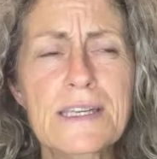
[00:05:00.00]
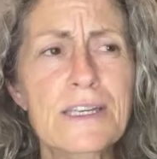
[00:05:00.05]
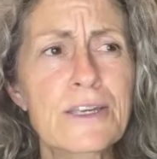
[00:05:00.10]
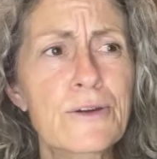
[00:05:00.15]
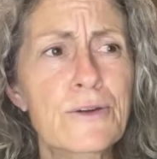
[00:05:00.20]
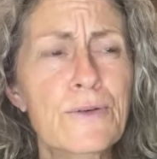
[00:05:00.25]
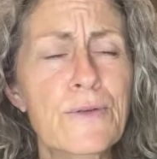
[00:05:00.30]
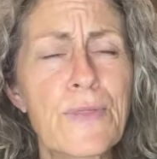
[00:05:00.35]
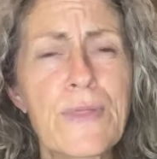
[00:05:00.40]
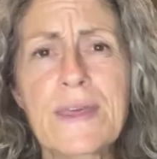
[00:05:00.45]

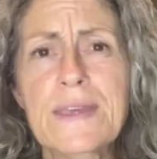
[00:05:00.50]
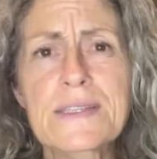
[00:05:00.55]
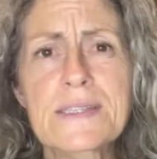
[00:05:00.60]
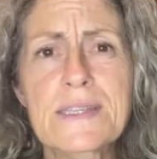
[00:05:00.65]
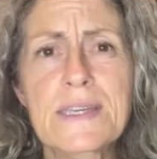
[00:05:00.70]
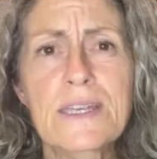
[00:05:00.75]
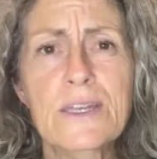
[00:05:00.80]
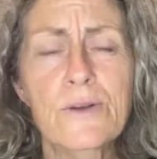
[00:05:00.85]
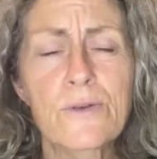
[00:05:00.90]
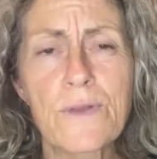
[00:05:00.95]
your this
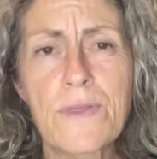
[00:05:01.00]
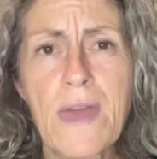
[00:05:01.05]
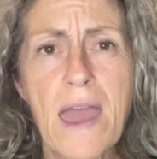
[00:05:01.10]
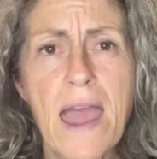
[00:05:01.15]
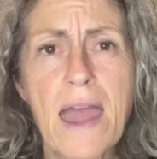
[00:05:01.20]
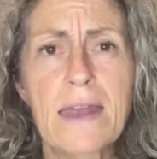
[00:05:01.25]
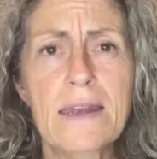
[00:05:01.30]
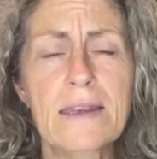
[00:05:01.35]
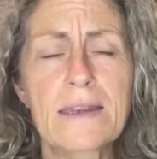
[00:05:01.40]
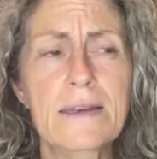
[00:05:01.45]
and your
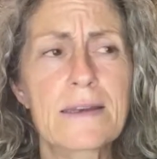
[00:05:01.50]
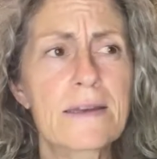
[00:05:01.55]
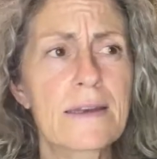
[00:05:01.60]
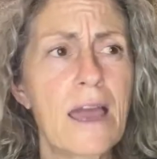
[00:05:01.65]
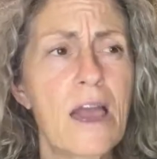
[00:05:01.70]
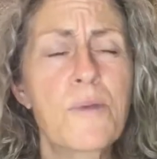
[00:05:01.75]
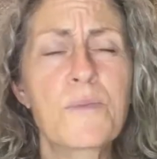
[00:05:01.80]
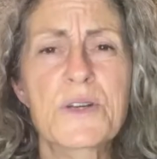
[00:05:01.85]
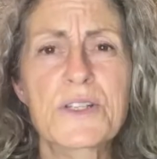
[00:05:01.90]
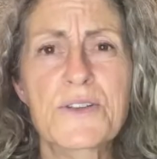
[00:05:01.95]
that and
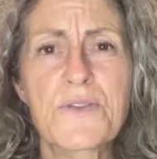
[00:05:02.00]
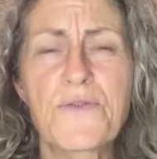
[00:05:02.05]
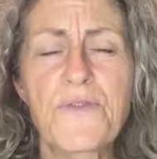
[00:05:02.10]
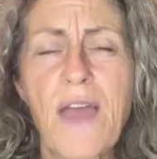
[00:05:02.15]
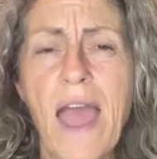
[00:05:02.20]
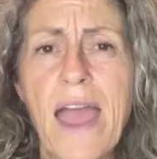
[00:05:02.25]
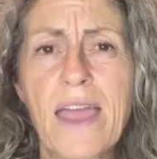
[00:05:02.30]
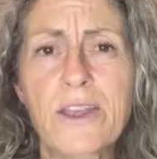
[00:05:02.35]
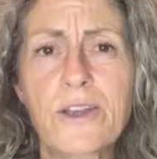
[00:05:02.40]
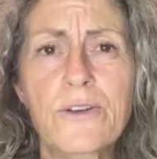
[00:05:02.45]
how much
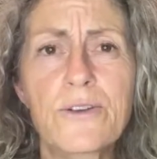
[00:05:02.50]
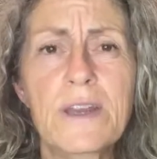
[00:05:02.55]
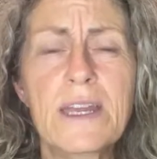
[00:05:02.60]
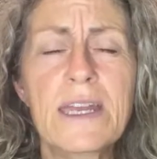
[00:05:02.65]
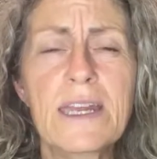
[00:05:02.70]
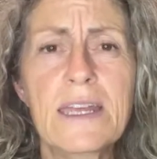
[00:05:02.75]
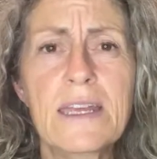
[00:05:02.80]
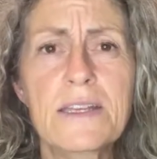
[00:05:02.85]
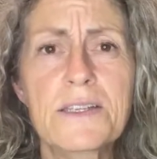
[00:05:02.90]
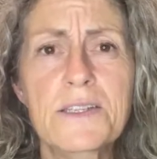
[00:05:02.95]
fat you're
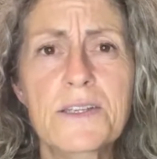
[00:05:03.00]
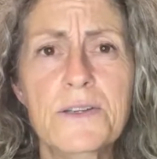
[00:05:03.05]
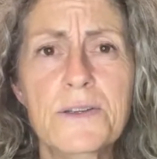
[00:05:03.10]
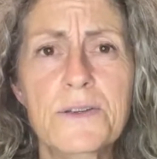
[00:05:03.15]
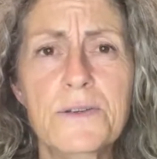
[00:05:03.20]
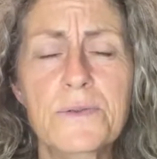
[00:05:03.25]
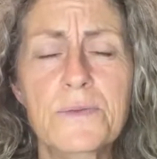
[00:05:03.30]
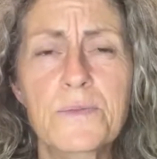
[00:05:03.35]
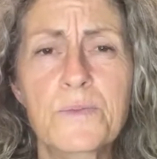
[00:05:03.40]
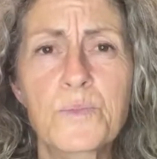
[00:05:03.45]
eating
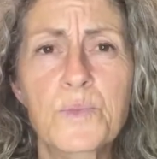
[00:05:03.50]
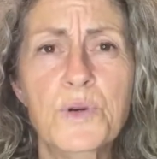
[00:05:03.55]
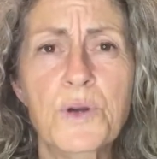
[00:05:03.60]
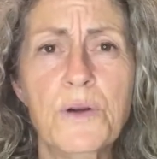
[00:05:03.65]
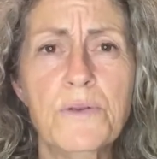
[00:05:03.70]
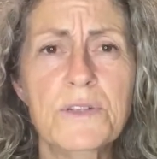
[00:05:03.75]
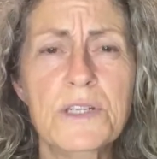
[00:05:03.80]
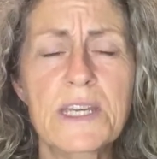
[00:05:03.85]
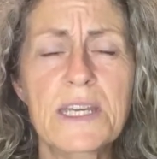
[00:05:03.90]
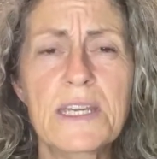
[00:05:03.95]
to
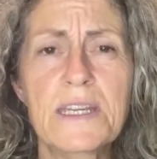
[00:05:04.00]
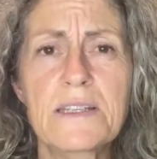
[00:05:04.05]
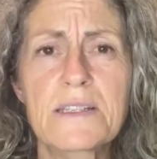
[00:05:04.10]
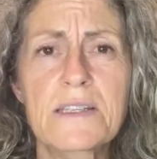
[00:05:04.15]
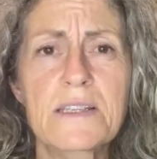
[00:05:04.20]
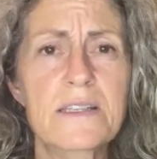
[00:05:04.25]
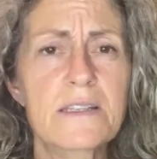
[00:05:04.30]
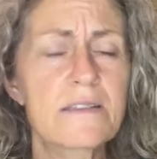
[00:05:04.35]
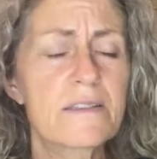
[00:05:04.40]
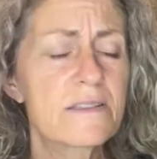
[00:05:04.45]
proteins,
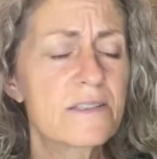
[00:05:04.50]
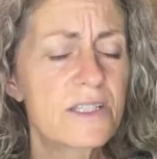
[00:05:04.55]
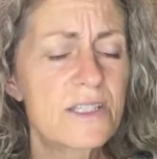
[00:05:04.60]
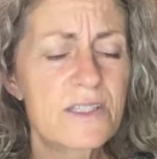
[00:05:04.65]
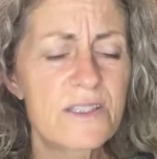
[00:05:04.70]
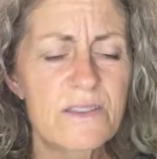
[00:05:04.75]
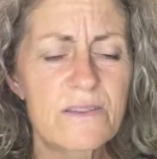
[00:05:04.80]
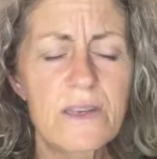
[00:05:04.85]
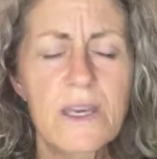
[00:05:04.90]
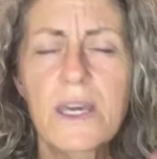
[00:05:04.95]
and
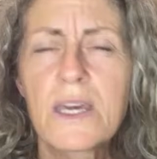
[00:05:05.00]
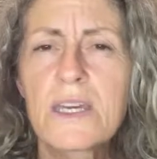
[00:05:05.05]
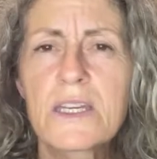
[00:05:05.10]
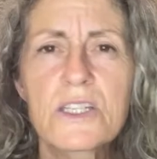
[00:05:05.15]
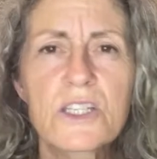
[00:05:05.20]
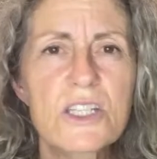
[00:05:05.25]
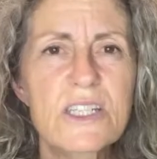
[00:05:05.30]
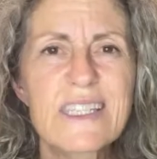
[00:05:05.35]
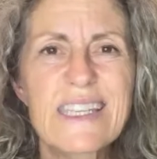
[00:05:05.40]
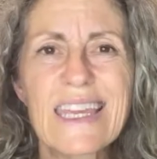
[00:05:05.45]
just
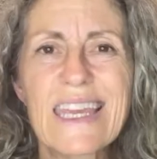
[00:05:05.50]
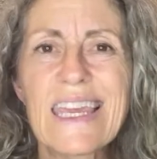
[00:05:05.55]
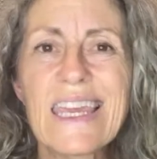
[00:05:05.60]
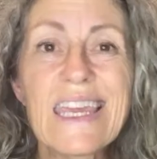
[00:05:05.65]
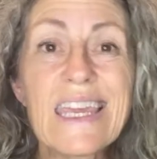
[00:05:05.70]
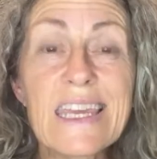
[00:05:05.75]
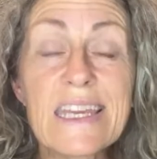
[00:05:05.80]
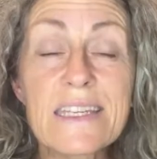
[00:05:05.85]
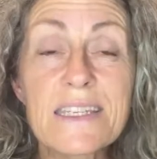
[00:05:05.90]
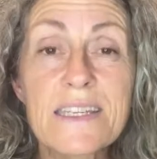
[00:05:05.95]

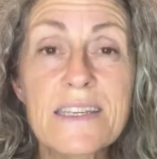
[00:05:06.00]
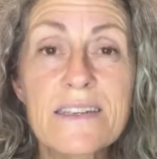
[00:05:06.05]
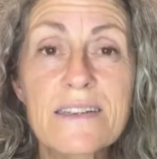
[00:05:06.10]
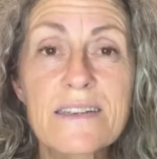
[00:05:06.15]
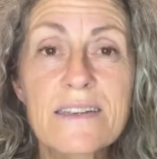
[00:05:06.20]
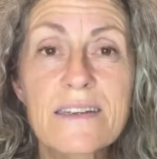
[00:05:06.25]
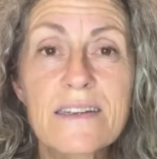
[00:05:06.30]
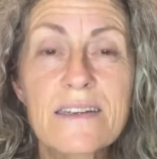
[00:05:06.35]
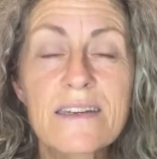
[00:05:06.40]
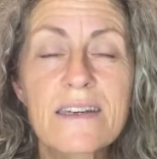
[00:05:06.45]
eat.
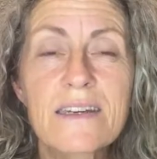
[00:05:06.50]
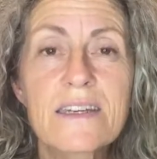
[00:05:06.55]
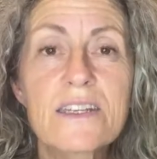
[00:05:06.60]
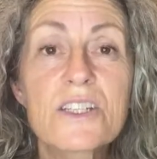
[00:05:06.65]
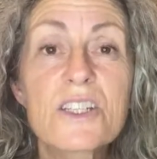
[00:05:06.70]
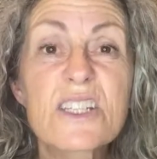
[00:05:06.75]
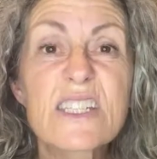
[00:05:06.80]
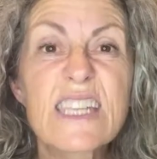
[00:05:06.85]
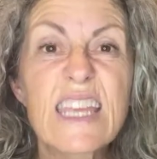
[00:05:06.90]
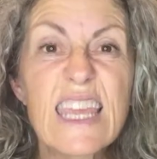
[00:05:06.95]

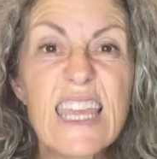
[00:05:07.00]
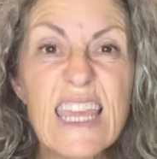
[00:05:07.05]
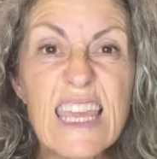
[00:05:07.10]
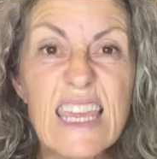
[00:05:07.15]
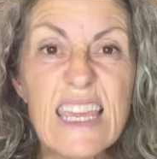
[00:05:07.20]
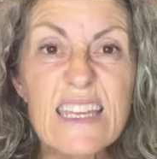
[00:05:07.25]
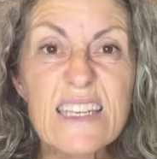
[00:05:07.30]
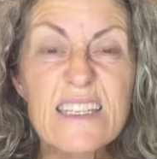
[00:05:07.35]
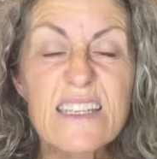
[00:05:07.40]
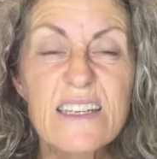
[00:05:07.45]
Just
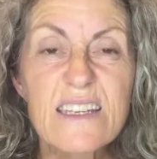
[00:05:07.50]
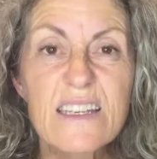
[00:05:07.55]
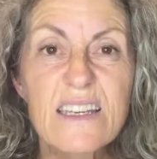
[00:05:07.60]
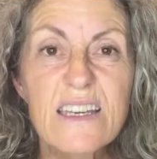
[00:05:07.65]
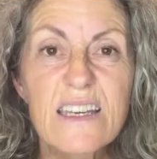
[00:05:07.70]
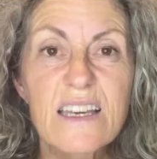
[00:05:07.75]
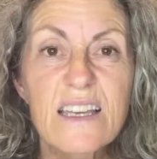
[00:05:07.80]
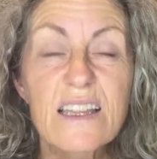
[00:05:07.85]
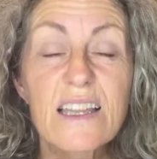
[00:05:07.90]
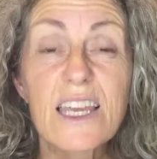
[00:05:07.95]
eat
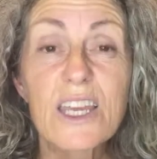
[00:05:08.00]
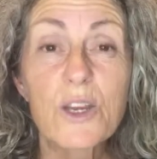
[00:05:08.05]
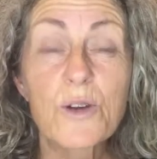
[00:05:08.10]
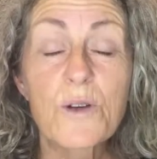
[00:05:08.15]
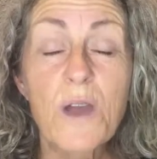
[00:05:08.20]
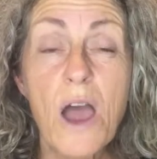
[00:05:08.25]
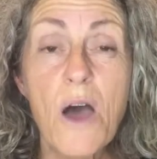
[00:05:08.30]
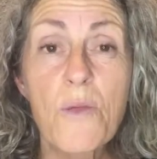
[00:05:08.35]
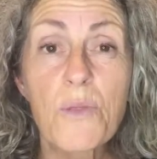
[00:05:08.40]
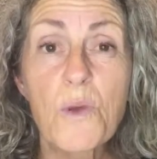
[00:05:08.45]
like you're
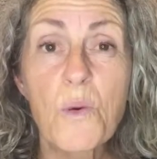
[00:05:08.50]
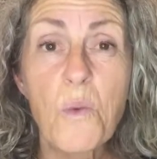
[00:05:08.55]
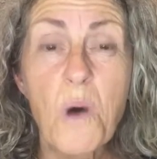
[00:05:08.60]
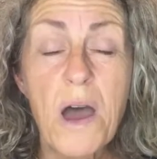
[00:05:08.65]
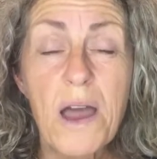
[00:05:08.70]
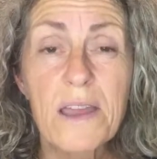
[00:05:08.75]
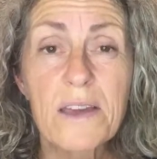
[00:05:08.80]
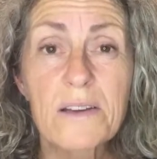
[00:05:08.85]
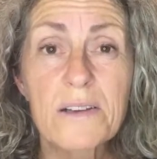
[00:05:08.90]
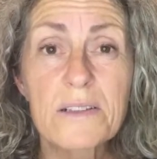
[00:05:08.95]
out in the
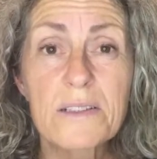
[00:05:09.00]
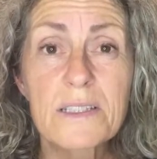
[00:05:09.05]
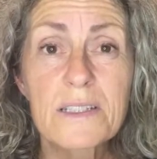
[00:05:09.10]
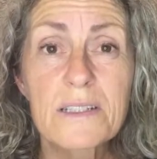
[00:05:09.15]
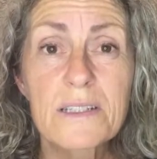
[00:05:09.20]
wild